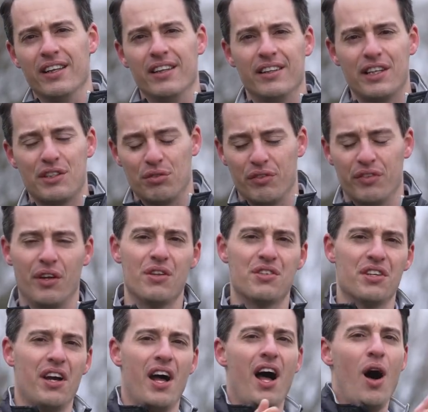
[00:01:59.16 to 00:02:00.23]
this review
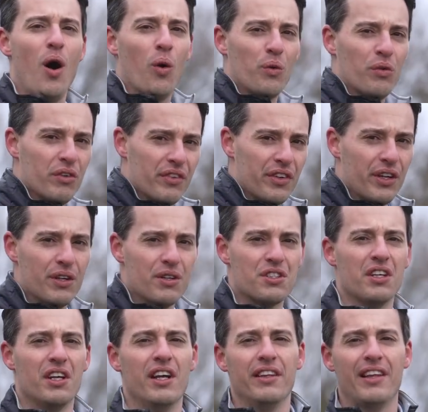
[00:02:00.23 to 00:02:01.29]
to old
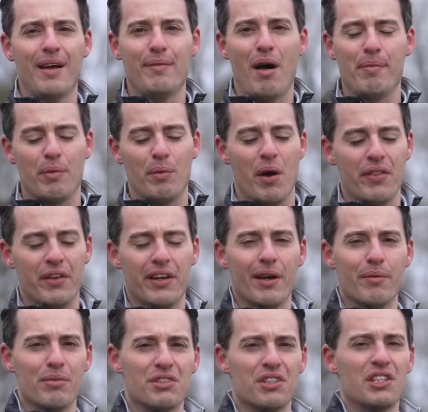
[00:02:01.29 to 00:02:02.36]
reviews, that might be why the numbers are